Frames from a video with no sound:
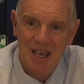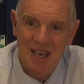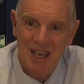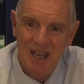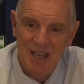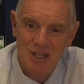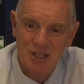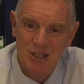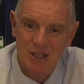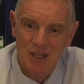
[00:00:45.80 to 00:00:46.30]

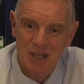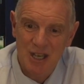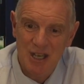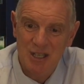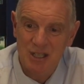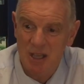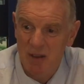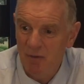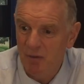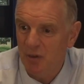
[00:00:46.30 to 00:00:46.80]

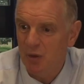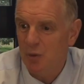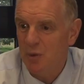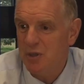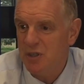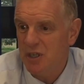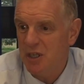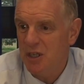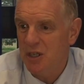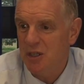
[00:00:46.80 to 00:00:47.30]
It's
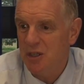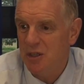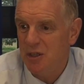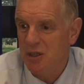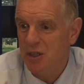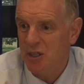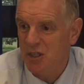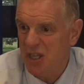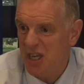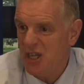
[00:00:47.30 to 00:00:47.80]
influencing
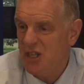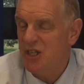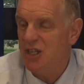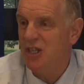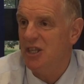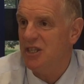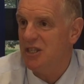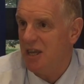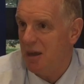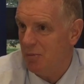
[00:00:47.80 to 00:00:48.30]
the teaching
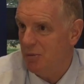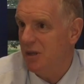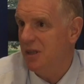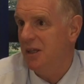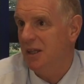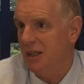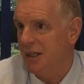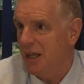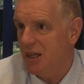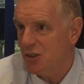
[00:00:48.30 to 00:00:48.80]
that's happening
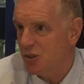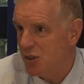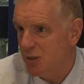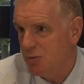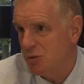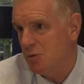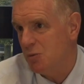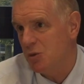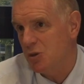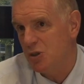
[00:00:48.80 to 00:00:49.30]
in the
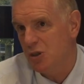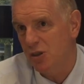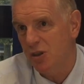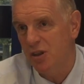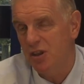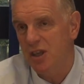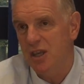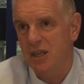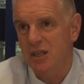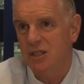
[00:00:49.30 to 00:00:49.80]
classrooms, amongst other
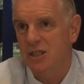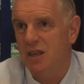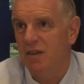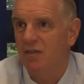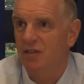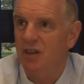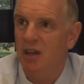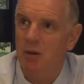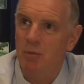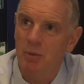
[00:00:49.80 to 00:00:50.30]
things. They've
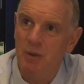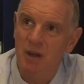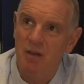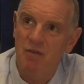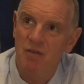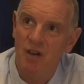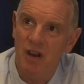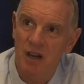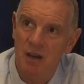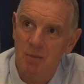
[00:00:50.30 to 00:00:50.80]
set up an
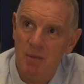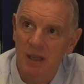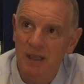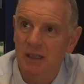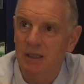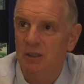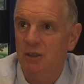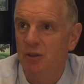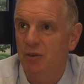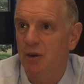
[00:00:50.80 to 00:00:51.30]

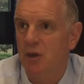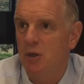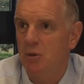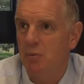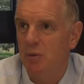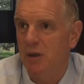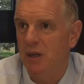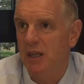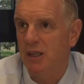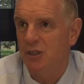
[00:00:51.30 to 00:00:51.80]
environmental
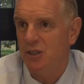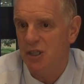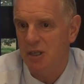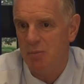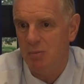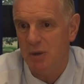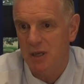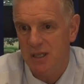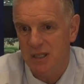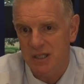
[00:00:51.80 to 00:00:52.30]
group, an
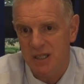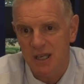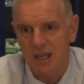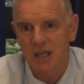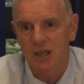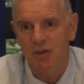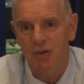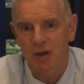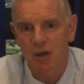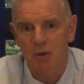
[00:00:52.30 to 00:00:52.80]

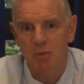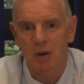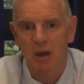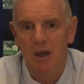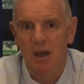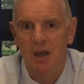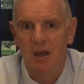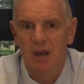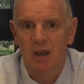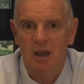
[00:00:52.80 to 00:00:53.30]
LGBT group,
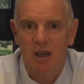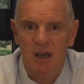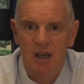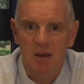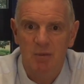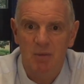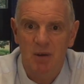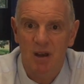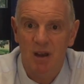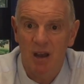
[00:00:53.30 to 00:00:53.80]

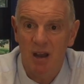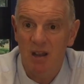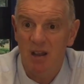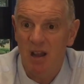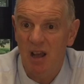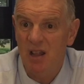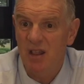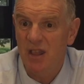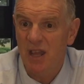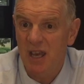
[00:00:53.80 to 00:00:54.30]

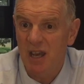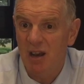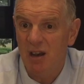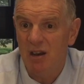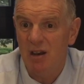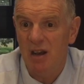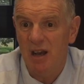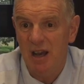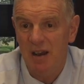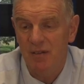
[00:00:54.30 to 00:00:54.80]
and they
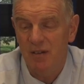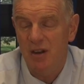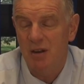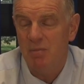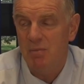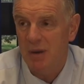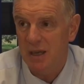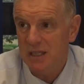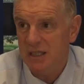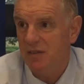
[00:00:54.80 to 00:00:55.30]
are having a
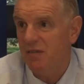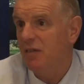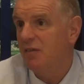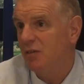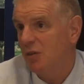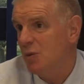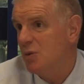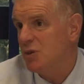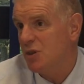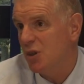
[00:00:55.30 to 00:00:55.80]
massive
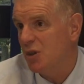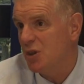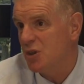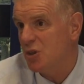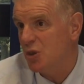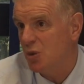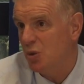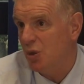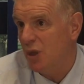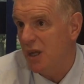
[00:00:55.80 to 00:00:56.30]
influence on the
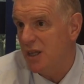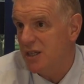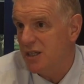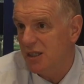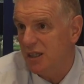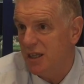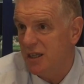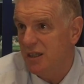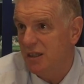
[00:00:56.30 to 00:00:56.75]
school actually.